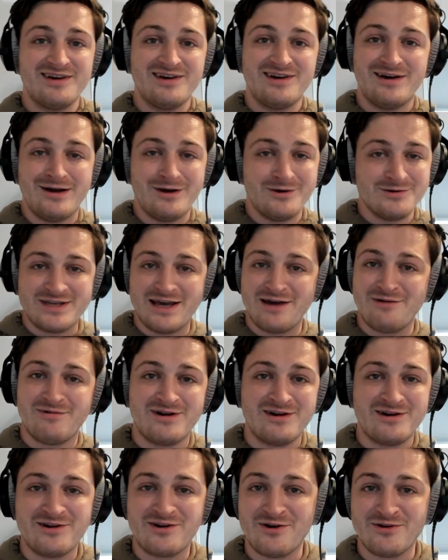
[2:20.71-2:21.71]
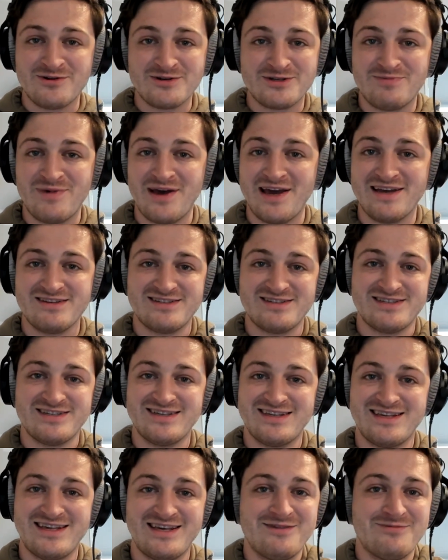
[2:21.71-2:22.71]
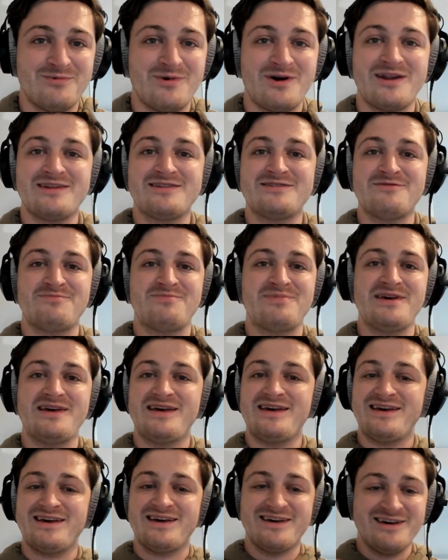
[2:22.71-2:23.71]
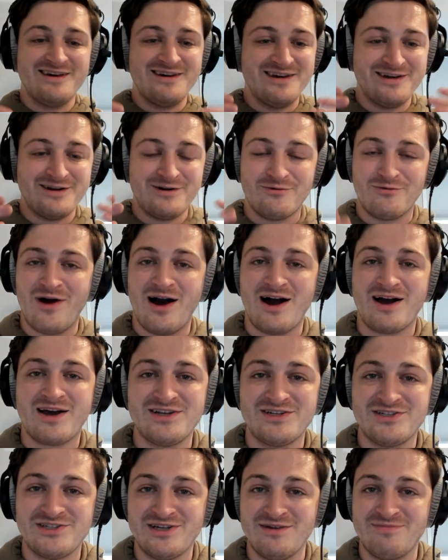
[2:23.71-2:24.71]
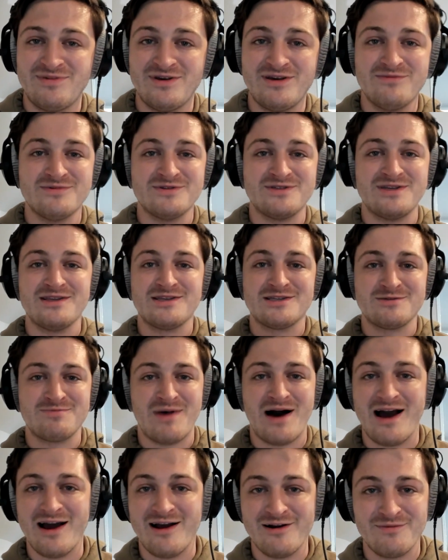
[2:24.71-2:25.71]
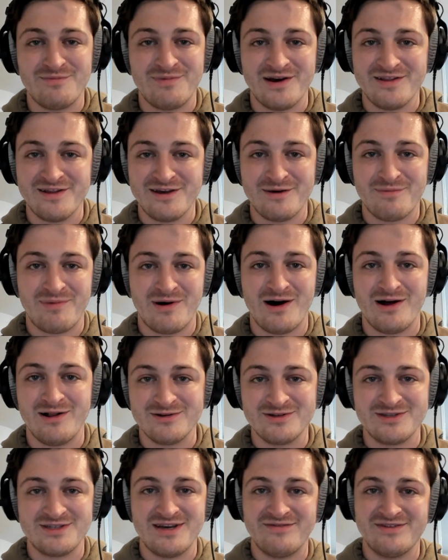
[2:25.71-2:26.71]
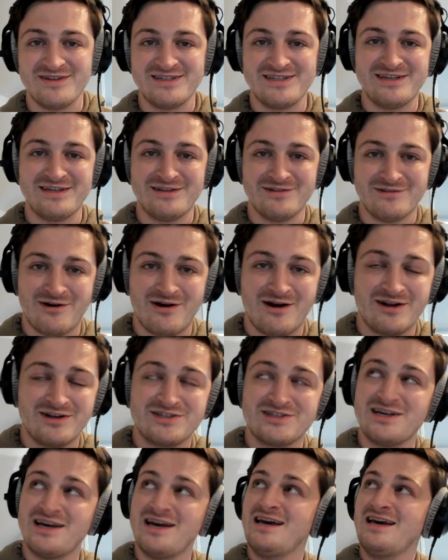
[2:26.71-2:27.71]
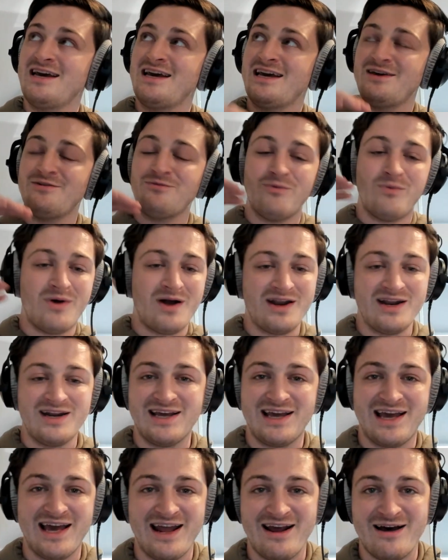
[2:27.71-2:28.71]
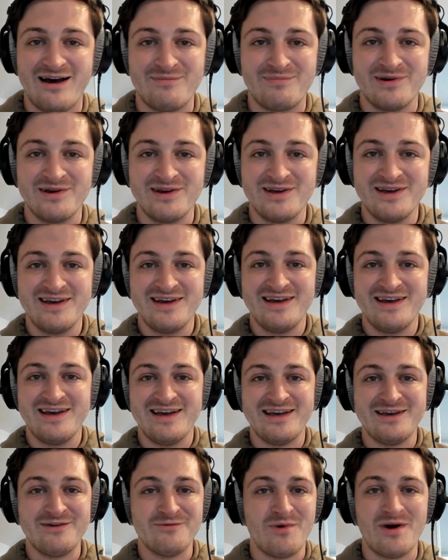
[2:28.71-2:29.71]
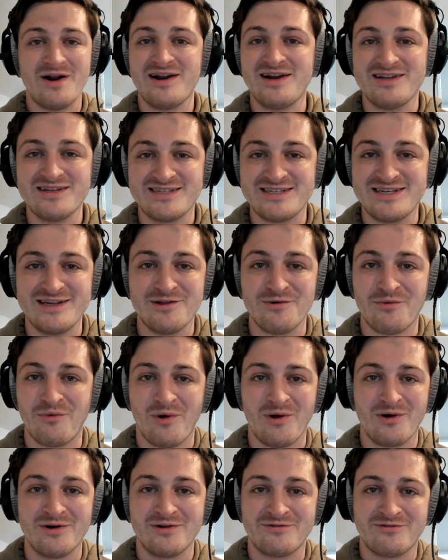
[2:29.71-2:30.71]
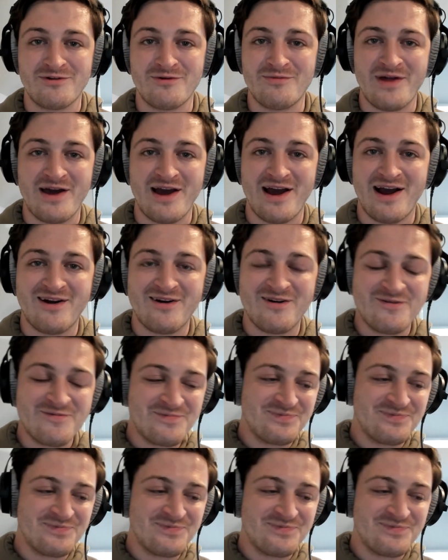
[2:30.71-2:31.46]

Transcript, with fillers: Jose wanted to go to space. He wanted to be in a rocket ship. He was inspired by the Apollo 17 launch. He wanted to get up. He wanted to see the world from there.